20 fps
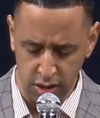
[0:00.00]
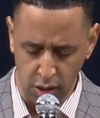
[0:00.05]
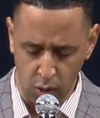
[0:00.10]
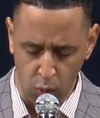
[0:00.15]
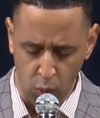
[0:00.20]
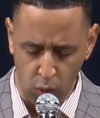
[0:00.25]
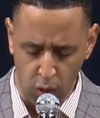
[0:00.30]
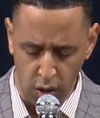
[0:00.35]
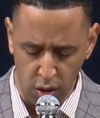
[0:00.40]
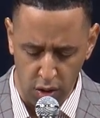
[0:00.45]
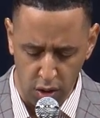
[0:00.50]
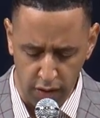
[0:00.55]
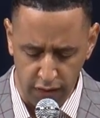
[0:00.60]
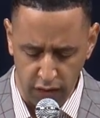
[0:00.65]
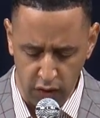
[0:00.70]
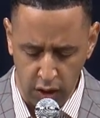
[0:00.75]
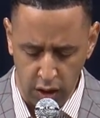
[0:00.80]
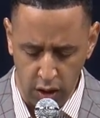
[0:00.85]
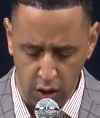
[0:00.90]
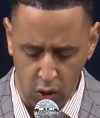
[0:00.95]
the word of
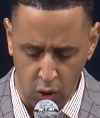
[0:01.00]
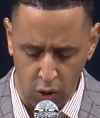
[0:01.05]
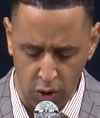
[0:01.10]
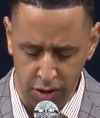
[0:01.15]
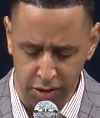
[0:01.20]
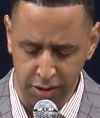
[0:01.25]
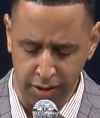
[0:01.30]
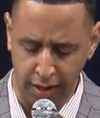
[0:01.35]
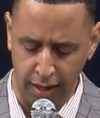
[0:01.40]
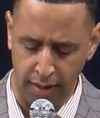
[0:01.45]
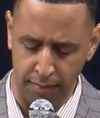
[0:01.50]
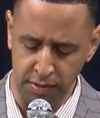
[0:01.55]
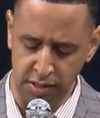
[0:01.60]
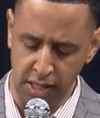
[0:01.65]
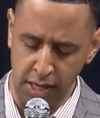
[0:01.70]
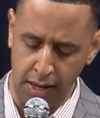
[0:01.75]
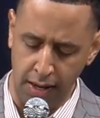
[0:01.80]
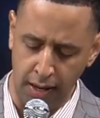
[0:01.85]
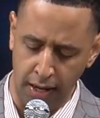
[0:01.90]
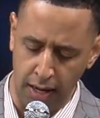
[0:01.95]
the Lord came
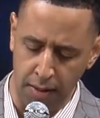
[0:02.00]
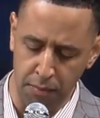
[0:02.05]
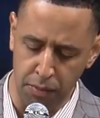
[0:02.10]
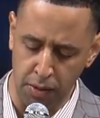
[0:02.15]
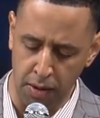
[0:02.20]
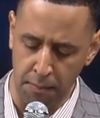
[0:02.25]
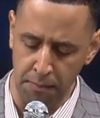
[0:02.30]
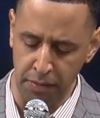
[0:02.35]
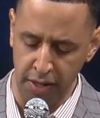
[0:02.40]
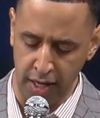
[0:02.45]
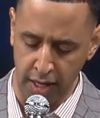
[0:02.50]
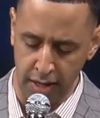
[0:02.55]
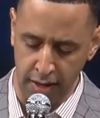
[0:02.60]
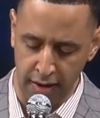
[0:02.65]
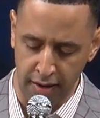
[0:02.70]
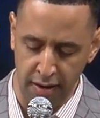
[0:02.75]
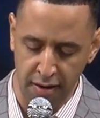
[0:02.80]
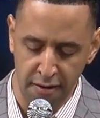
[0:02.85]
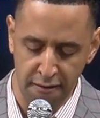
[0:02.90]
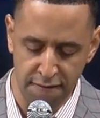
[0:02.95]
to Abram in
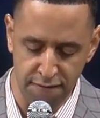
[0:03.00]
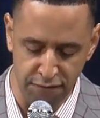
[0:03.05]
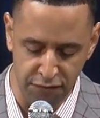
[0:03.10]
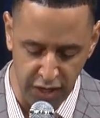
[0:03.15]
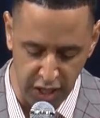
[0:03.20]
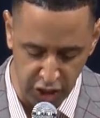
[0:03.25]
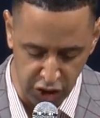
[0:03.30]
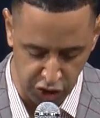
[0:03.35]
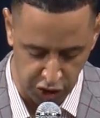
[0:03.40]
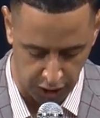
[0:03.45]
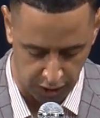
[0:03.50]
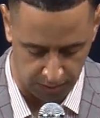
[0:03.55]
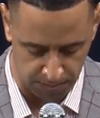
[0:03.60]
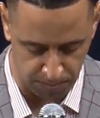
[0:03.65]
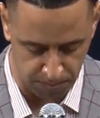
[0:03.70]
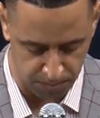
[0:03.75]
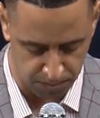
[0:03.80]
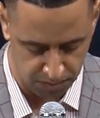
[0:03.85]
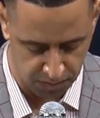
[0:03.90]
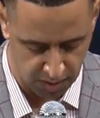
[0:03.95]
a vision,
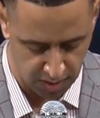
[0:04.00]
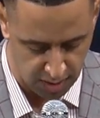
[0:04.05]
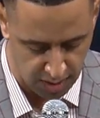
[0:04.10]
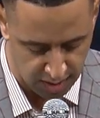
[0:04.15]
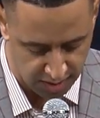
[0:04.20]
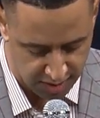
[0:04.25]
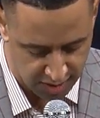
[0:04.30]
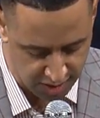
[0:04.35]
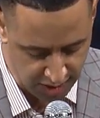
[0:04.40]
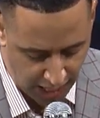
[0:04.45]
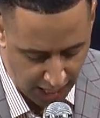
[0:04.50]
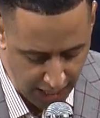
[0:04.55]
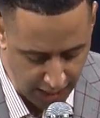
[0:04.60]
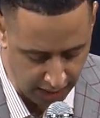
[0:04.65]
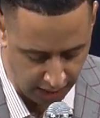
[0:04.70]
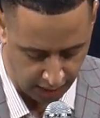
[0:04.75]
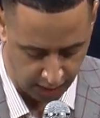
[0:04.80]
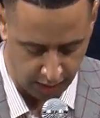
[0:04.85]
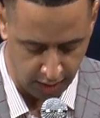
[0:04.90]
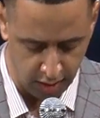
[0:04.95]

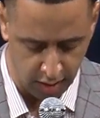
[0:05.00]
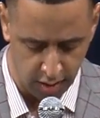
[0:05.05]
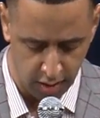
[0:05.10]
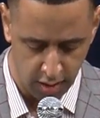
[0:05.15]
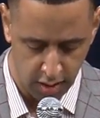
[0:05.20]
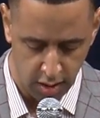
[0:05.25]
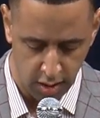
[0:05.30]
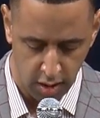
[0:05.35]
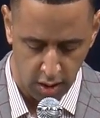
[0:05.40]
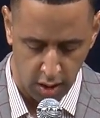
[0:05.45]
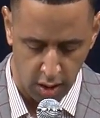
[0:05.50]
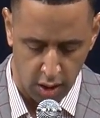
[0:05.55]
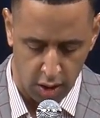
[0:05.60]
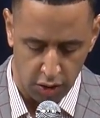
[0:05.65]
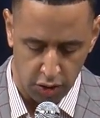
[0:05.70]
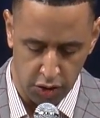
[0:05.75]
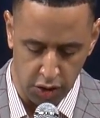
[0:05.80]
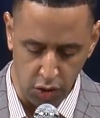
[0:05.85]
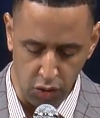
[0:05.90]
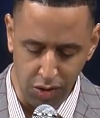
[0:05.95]
saying,
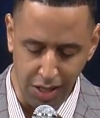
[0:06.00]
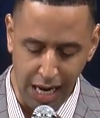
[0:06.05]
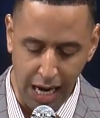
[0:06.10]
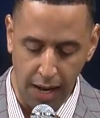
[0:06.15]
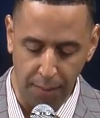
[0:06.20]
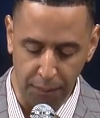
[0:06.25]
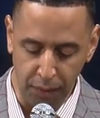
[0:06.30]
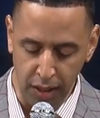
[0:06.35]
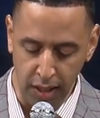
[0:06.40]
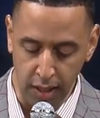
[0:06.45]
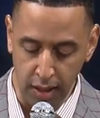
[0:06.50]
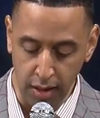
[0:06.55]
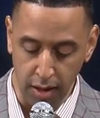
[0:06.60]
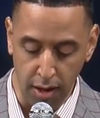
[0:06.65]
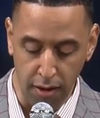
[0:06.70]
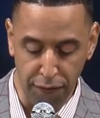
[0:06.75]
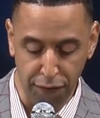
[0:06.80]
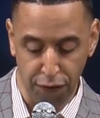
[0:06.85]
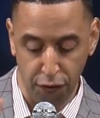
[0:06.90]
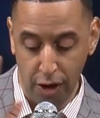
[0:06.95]
Do not be
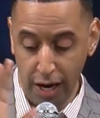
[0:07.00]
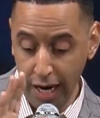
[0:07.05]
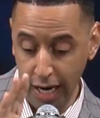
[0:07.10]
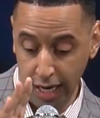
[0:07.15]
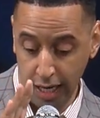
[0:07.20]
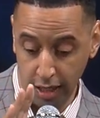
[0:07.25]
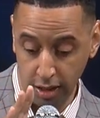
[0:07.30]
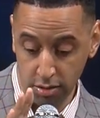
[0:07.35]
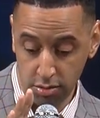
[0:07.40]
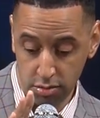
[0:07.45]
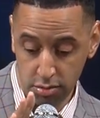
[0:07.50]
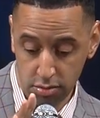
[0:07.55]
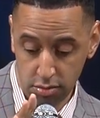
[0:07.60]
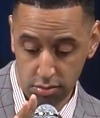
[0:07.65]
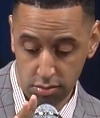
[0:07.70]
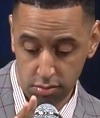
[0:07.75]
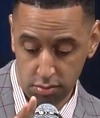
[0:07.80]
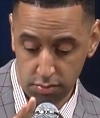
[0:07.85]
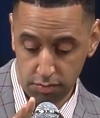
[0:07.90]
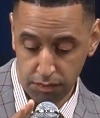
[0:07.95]
afraid,
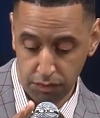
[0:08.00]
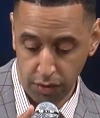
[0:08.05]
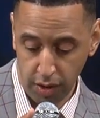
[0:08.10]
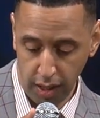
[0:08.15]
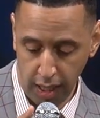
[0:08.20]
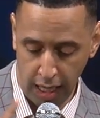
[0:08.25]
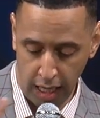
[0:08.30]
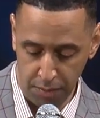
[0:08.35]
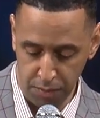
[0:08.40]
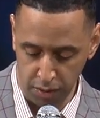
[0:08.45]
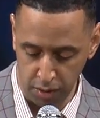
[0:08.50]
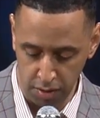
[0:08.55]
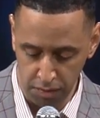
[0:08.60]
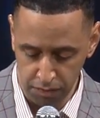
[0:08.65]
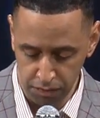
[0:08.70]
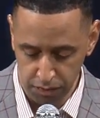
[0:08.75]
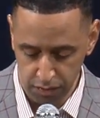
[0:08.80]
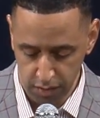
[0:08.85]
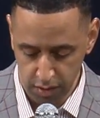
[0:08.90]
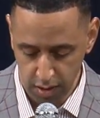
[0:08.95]
Abram.
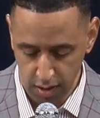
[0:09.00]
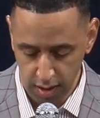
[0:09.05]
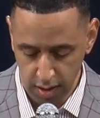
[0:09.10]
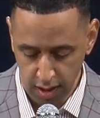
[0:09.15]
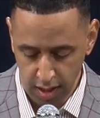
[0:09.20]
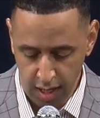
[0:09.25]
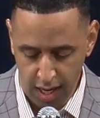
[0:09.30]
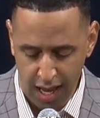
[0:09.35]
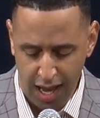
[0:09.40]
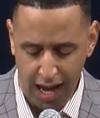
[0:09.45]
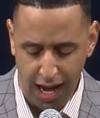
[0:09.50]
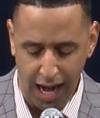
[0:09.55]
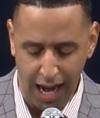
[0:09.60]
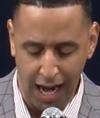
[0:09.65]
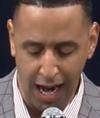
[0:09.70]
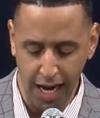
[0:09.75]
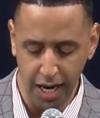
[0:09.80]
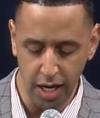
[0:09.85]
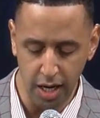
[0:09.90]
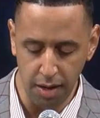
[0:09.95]

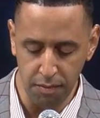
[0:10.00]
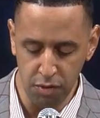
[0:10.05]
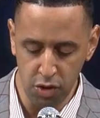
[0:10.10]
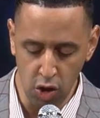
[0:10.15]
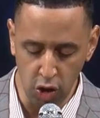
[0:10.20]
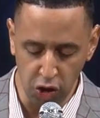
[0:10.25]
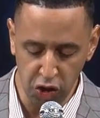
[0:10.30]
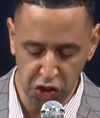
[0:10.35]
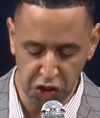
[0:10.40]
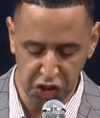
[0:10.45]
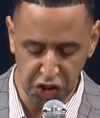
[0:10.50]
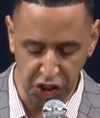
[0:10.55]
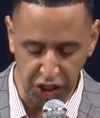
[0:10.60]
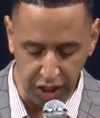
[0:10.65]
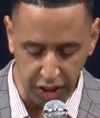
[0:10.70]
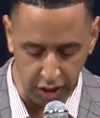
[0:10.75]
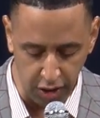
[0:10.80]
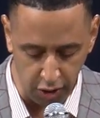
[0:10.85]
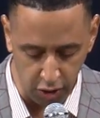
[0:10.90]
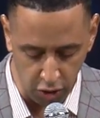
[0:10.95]
I am your
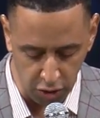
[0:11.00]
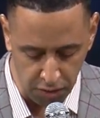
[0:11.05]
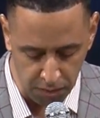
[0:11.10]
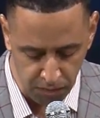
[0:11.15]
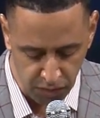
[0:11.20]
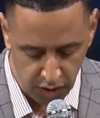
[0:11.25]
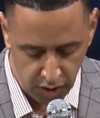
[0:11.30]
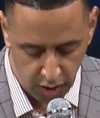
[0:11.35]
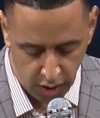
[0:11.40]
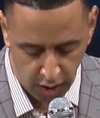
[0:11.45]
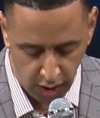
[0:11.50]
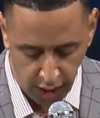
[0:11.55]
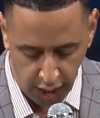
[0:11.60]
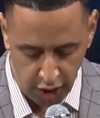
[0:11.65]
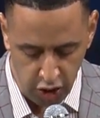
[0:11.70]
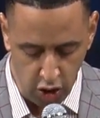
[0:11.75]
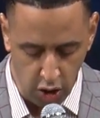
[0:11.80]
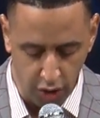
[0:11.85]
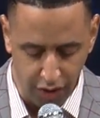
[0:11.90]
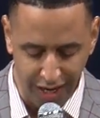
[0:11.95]
shield
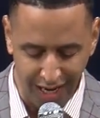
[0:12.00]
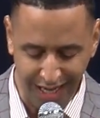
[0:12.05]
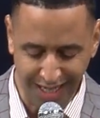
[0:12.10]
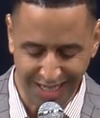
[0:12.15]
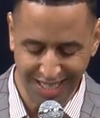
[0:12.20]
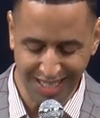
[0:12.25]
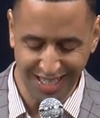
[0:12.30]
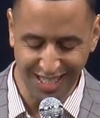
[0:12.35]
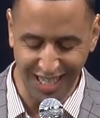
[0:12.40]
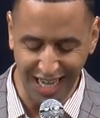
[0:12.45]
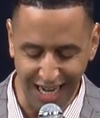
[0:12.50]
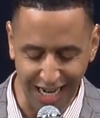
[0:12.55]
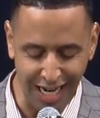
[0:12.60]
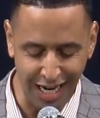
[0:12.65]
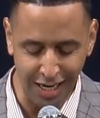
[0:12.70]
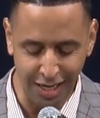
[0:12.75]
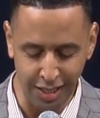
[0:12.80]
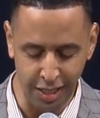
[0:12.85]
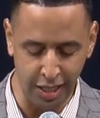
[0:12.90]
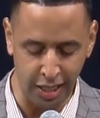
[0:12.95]
and your
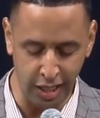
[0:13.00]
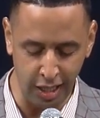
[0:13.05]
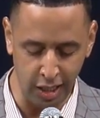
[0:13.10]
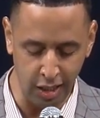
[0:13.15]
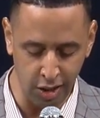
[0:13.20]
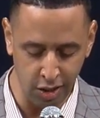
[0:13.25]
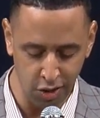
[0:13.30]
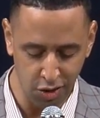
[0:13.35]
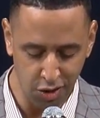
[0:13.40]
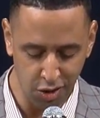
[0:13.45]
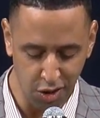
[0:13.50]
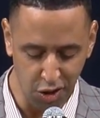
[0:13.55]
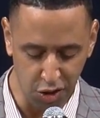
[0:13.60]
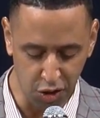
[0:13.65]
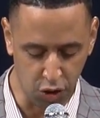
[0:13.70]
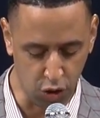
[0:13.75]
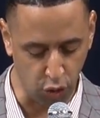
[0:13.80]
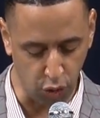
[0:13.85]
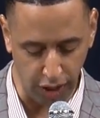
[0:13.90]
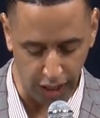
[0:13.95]
exceedingly
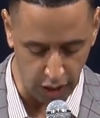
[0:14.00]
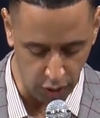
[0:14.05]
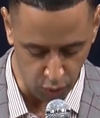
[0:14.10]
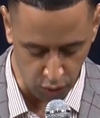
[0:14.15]
great